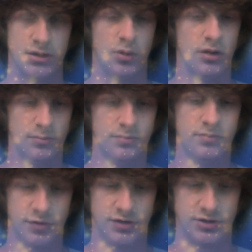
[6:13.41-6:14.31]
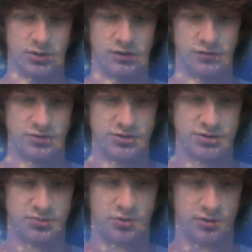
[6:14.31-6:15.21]
I want to thank you all for your
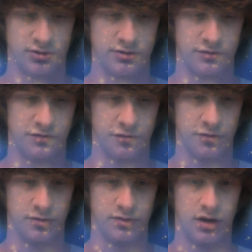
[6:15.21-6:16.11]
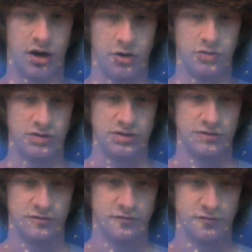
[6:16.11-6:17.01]
support, for not only
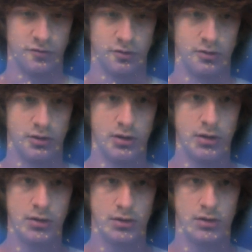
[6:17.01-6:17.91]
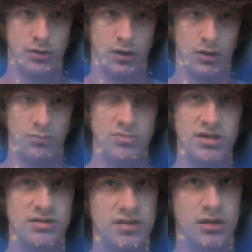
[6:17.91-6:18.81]
for me
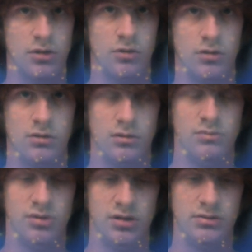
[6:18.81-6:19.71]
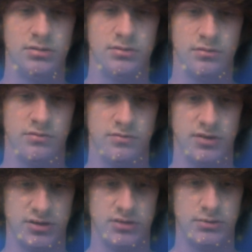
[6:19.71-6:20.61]
and Daniel, but
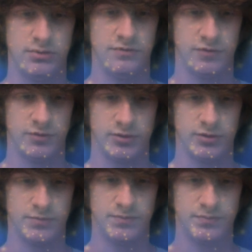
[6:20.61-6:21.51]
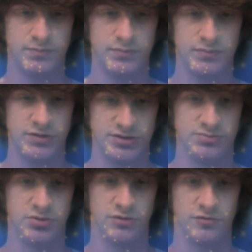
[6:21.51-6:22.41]
thank you for the
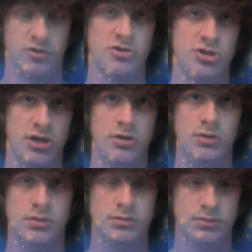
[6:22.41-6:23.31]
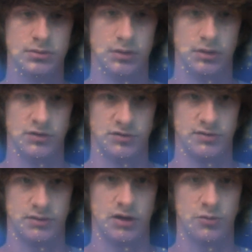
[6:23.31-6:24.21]
support for our channel and
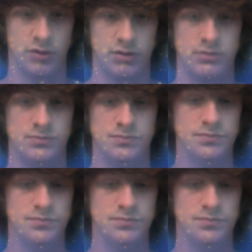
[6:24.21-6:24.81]
everything. I really